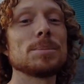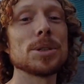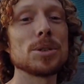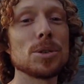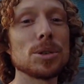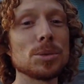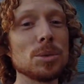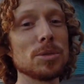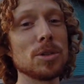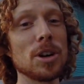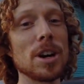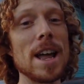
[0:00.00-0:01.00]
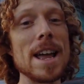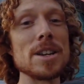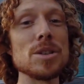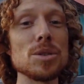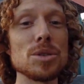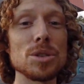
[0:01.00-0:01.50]
because we've got a
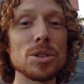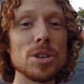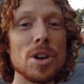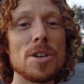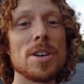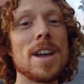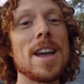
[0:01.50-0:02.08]
new studio